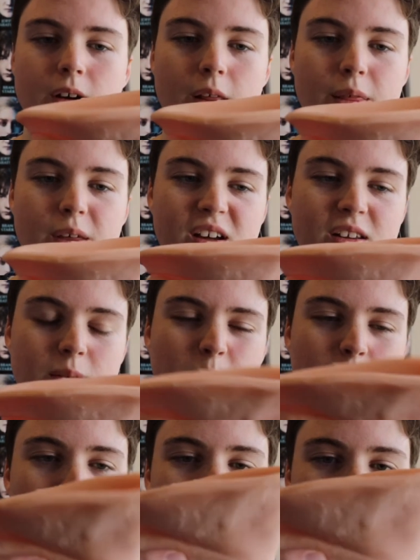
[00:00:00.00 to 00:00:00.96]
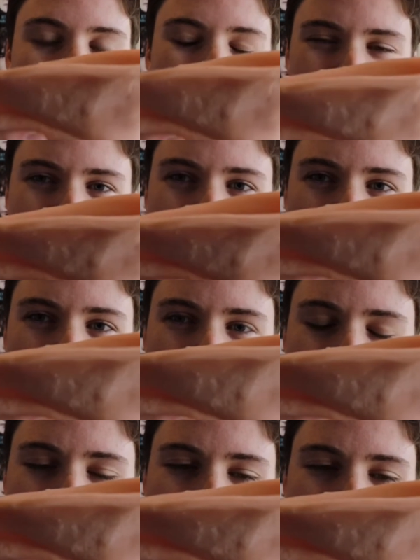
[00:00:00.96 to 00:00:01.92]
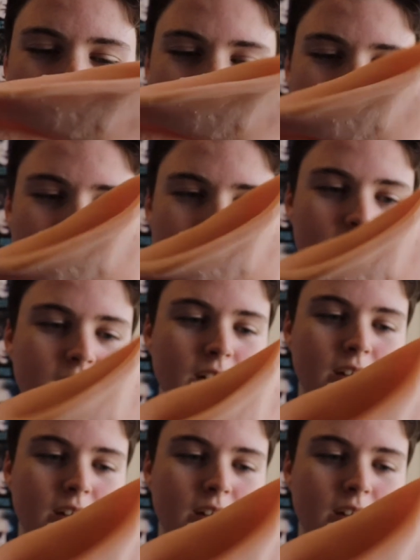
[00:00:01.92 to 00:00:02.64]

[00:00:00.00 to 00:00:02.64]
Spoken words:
I think it's probably better to leave it like that.